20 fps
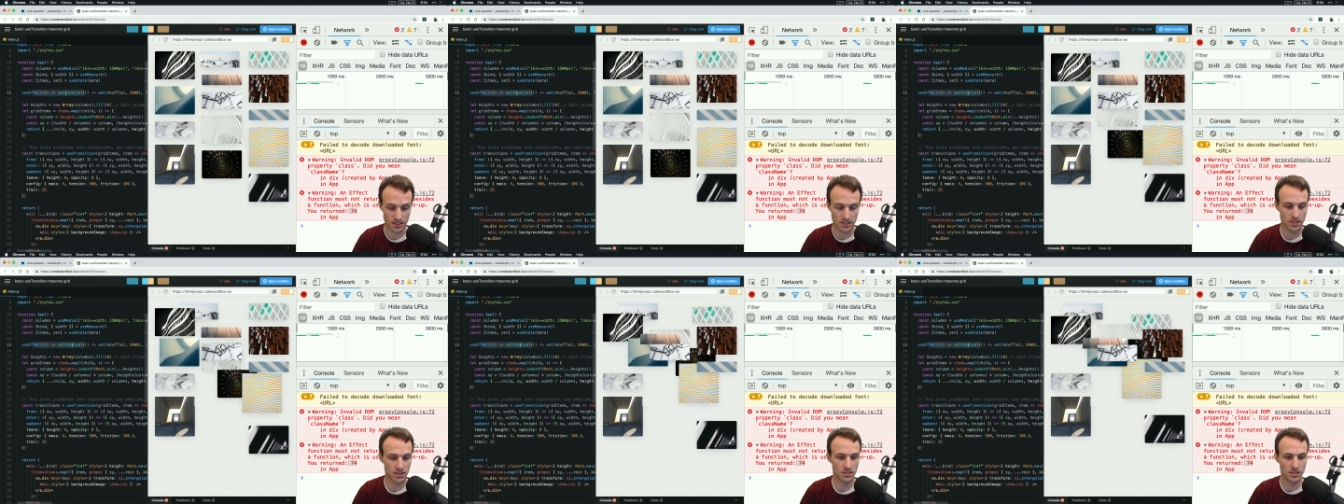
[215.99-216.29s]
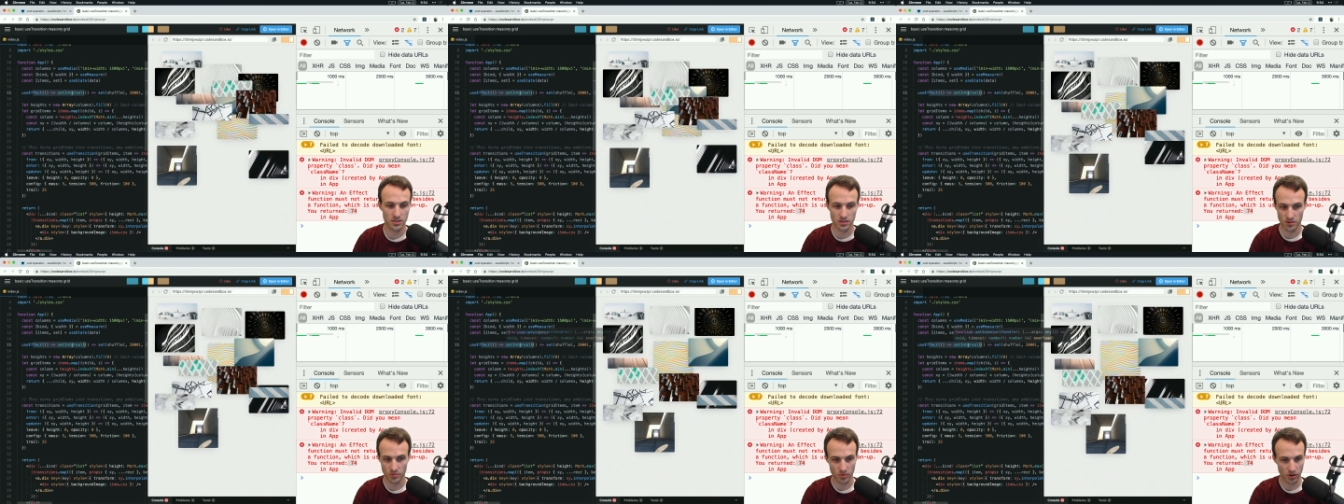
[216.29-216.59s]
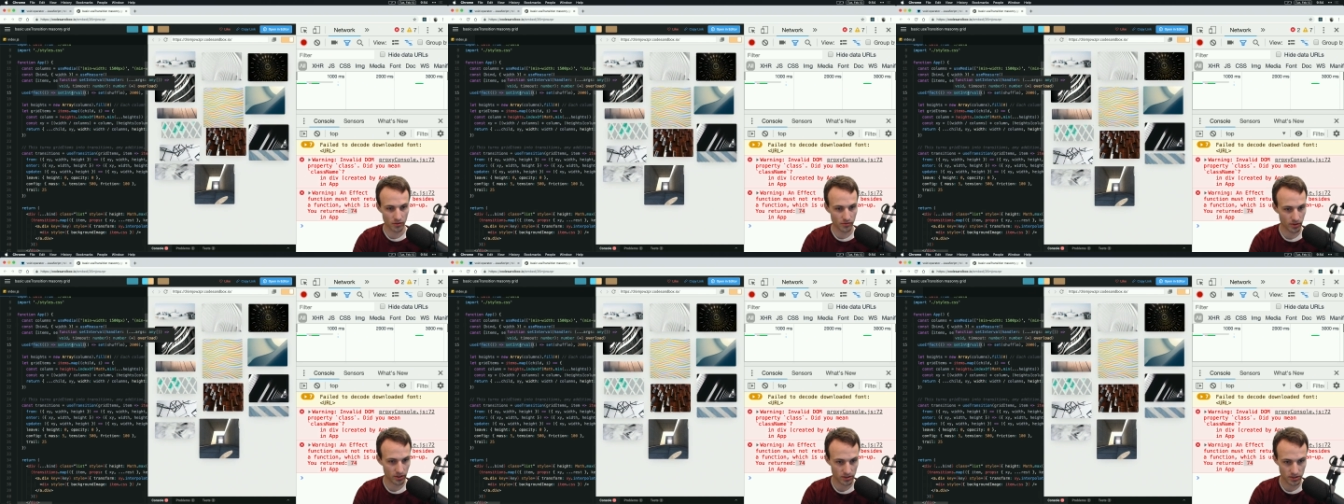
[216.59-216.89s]
This is a
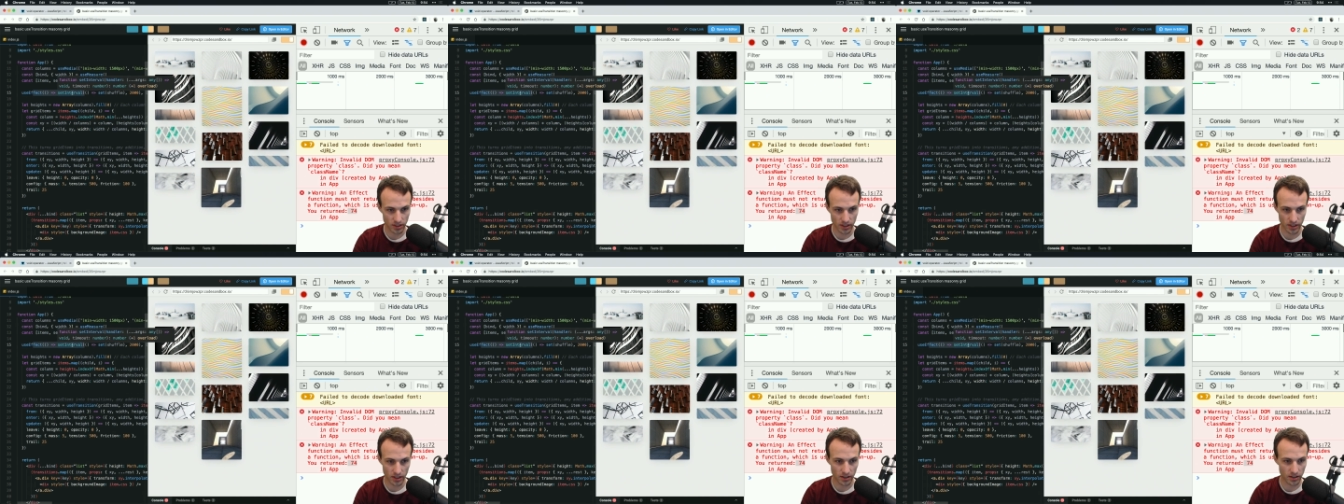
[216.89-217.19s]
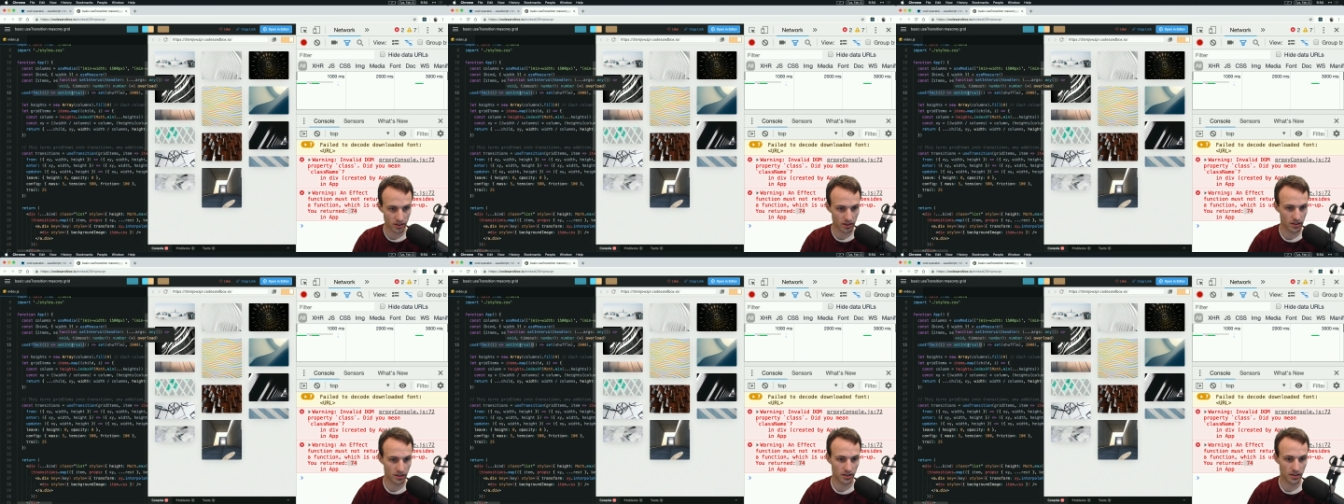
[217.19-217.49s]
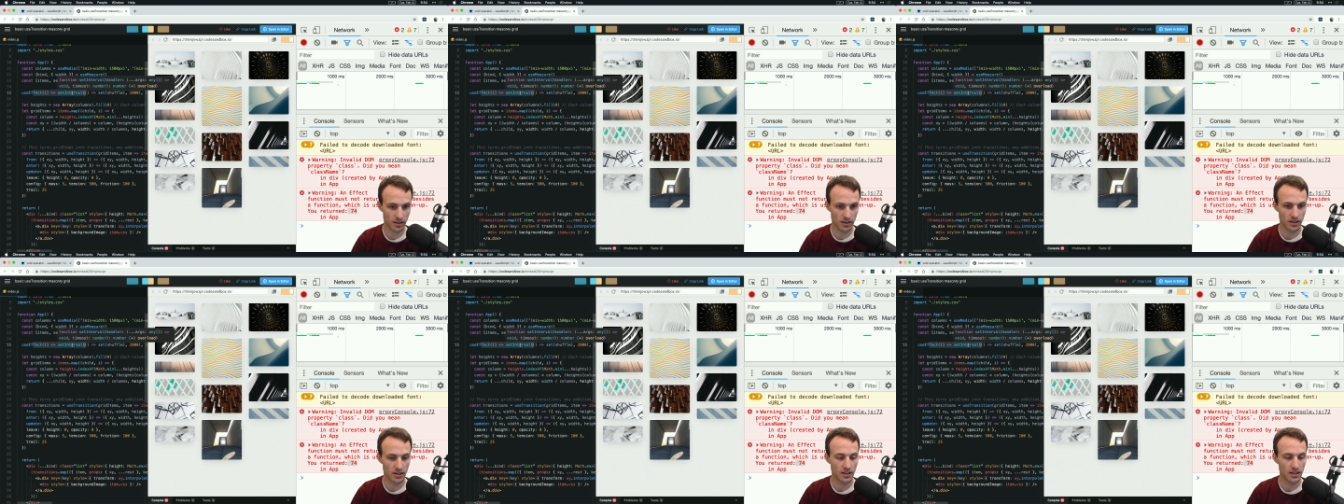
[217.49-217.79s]
perfectly
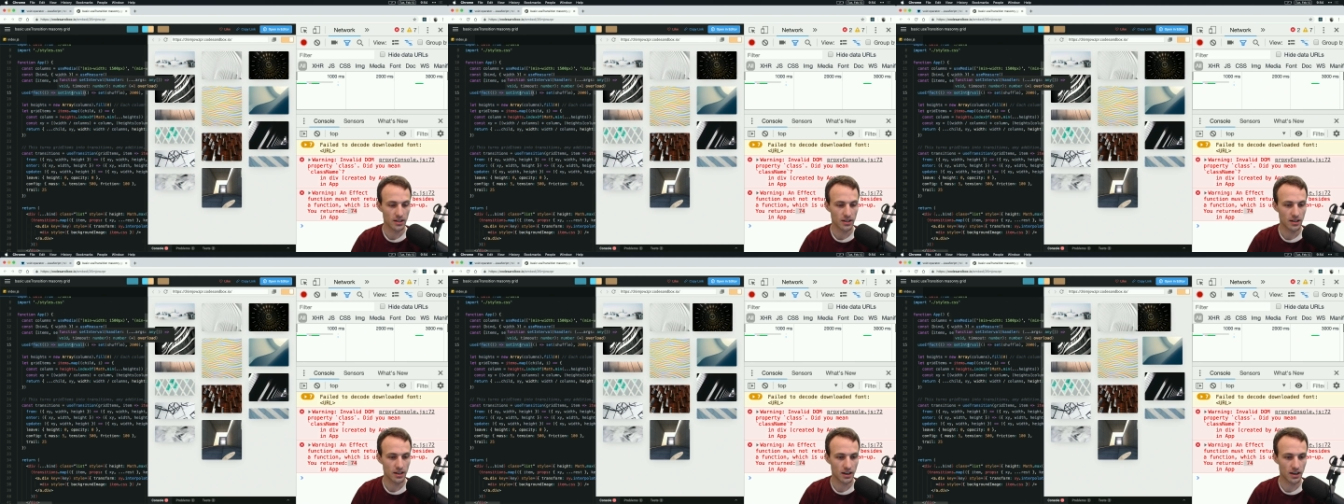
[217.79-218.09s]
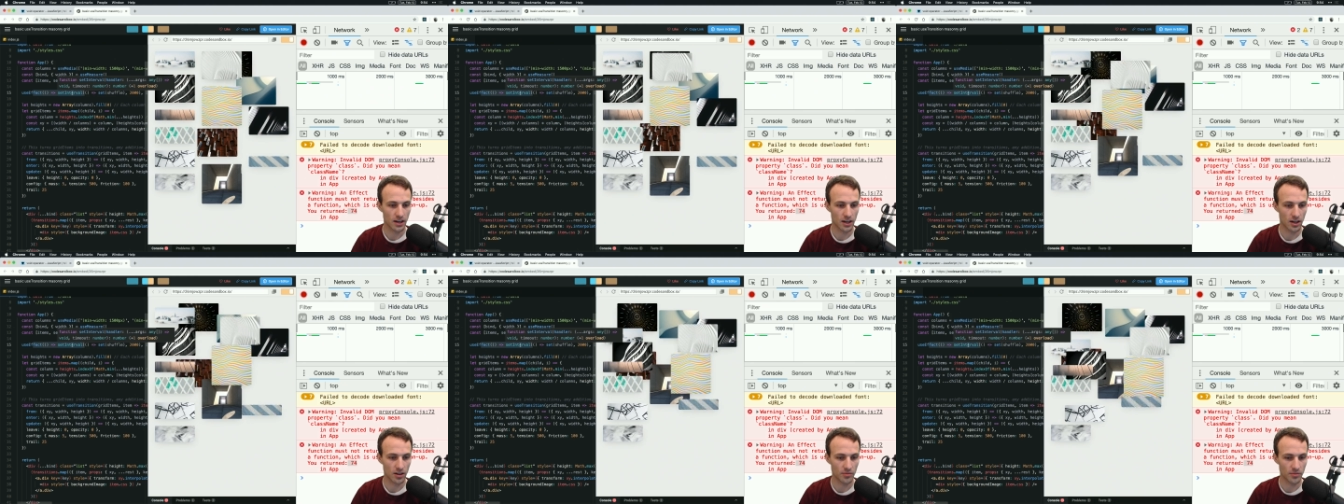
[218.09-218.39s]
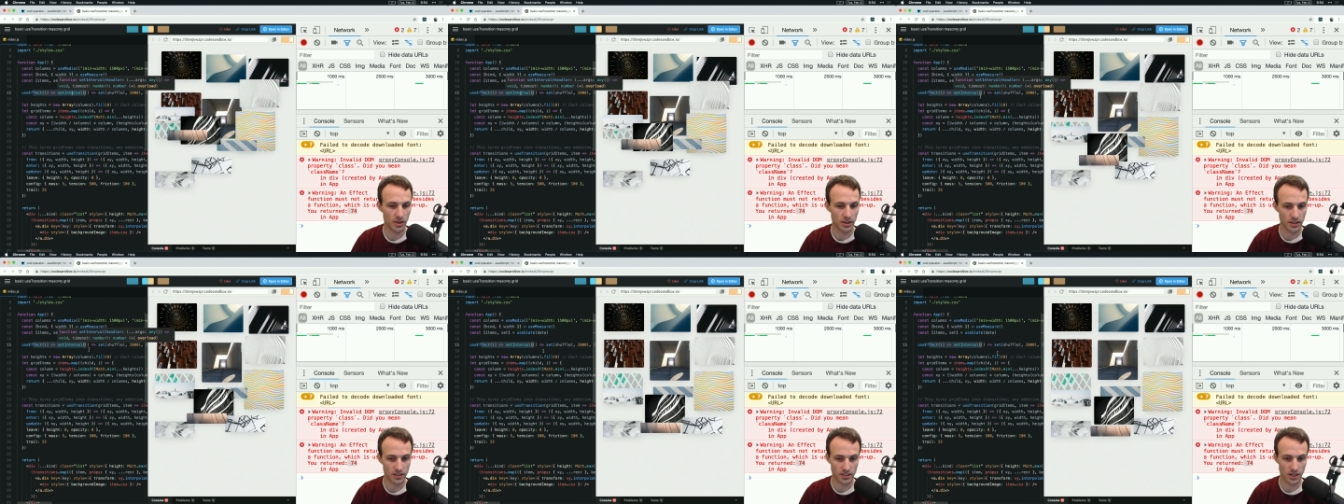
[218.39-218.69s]
good um,
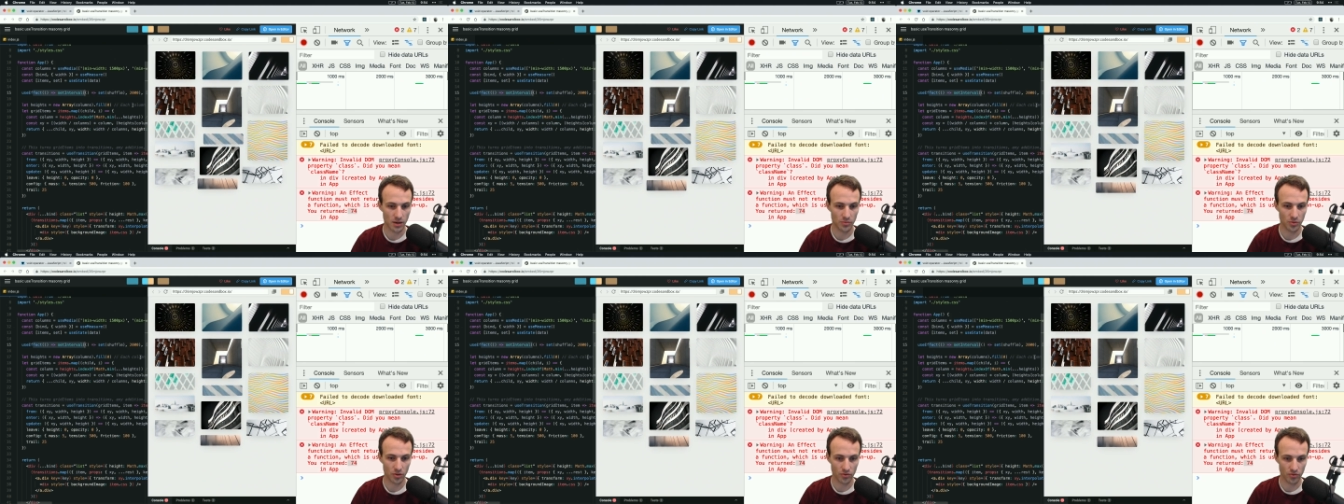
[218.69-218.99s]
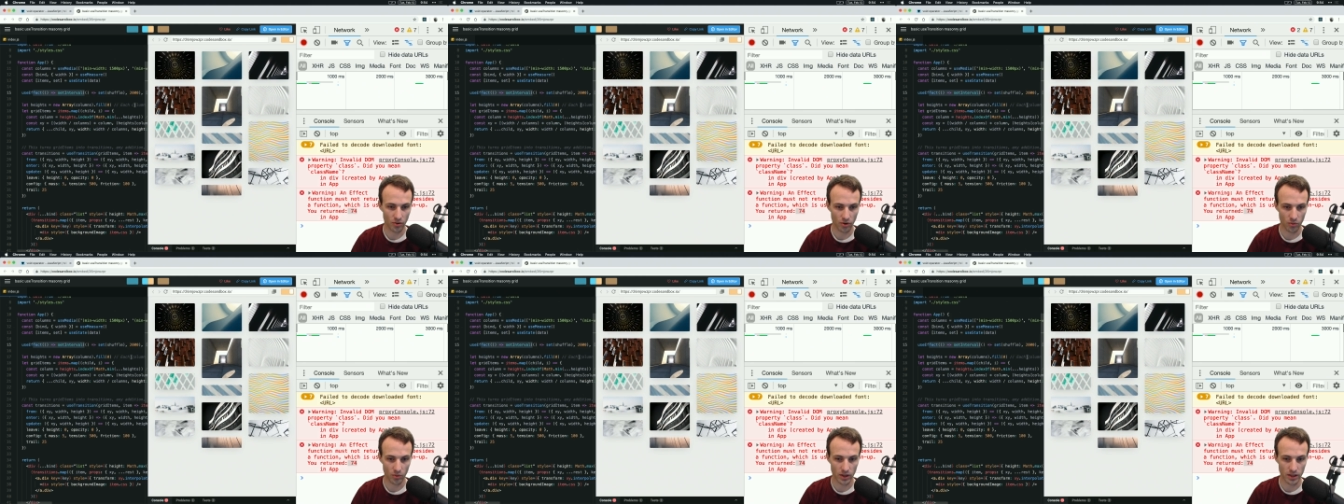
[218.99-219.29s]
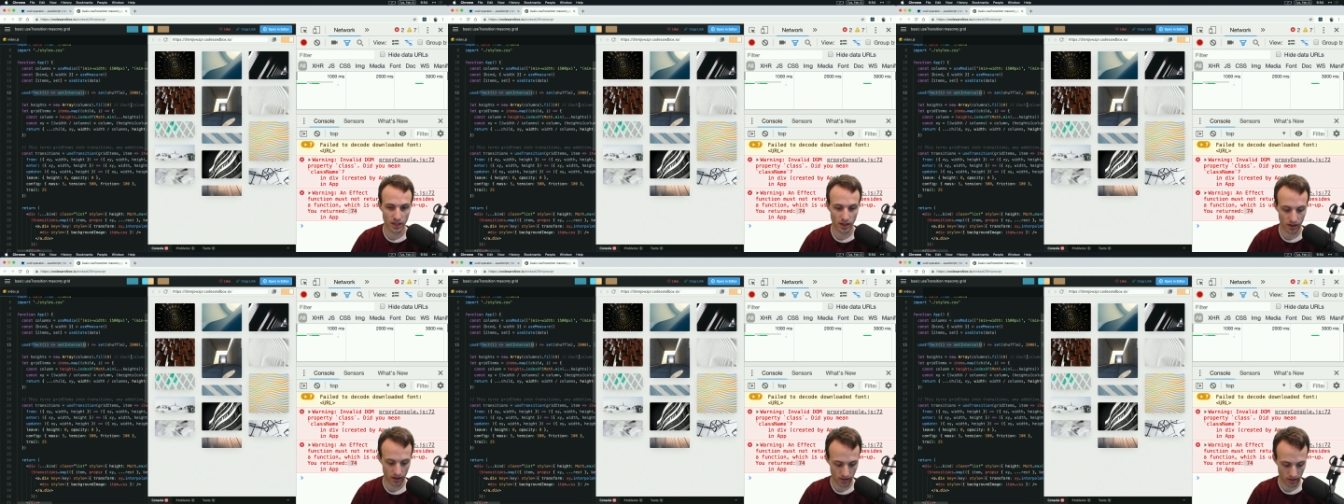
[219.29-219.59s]
example for when
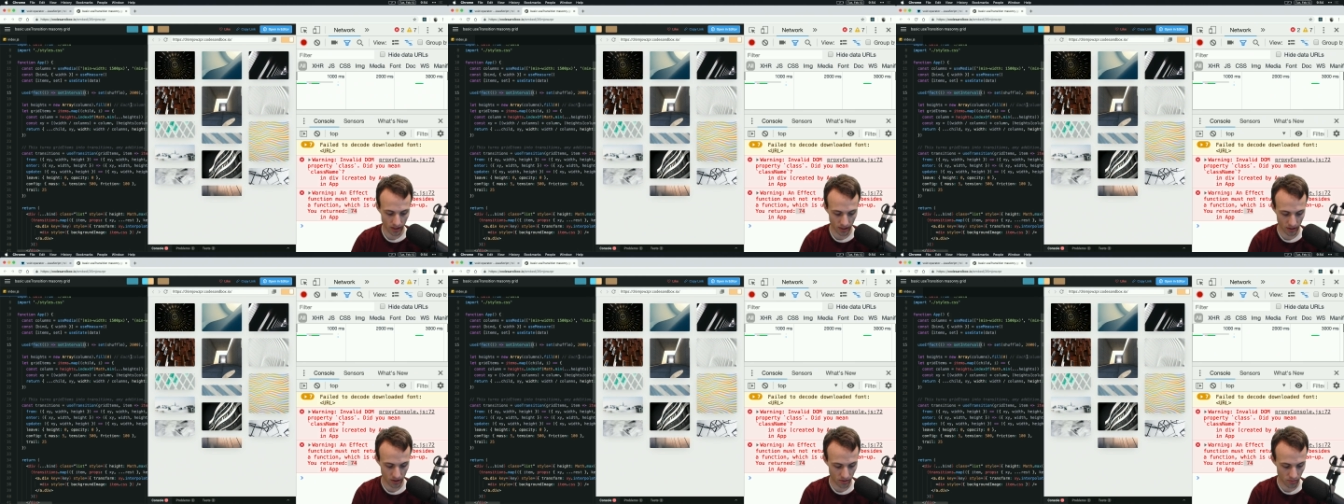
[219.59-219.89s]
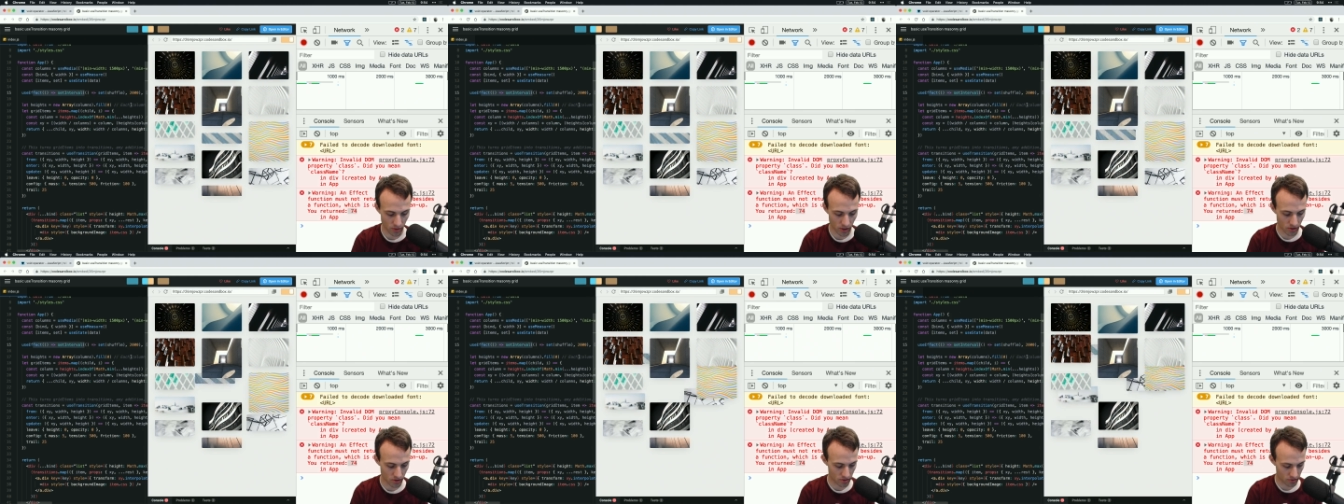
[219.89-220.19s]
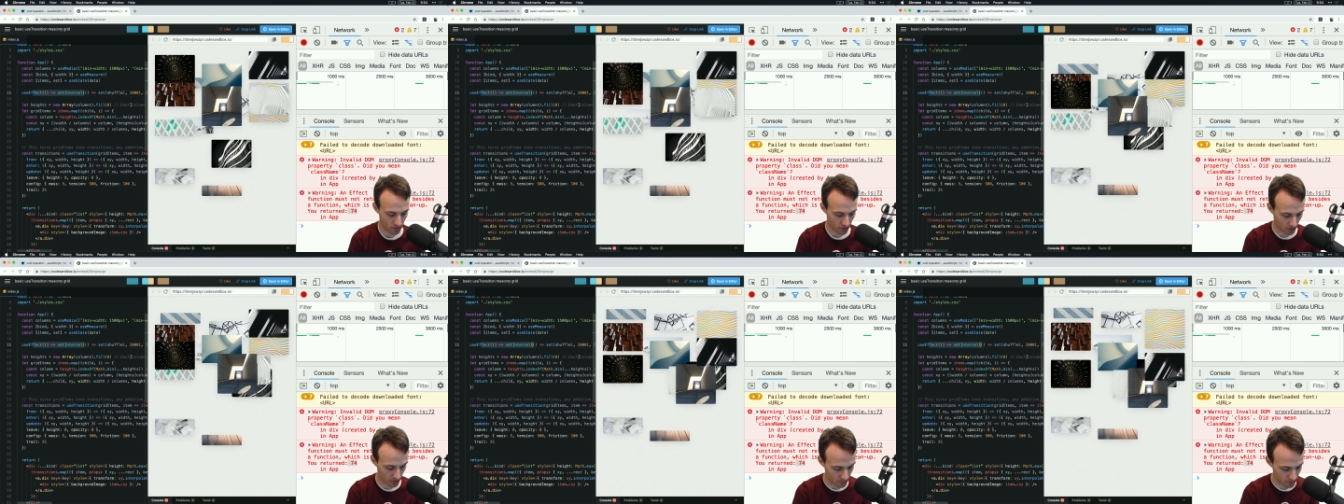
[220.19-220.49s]
that that could be
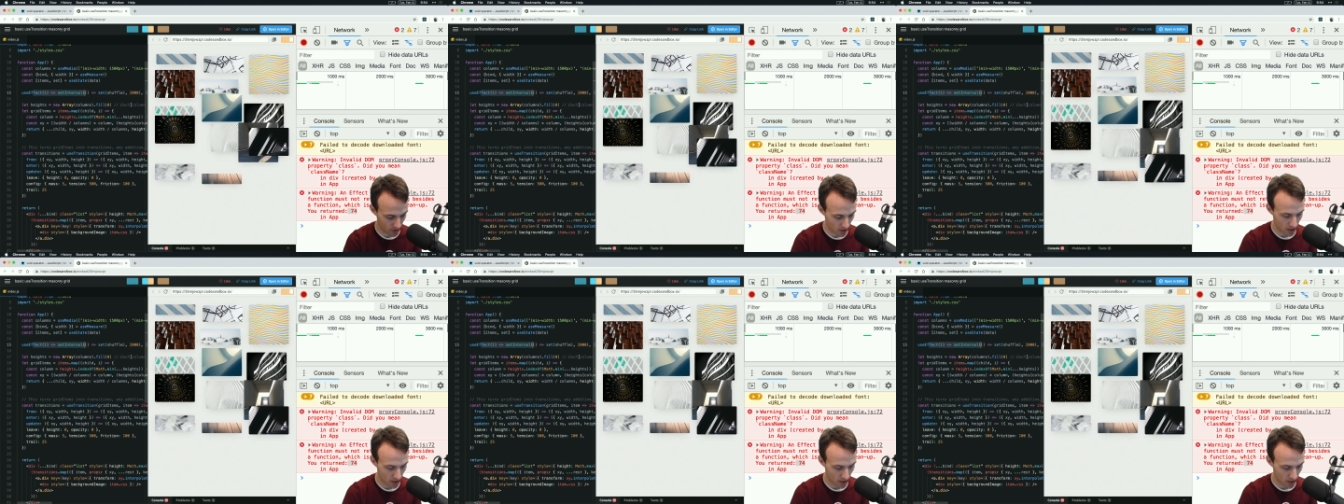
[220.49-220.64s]
useful.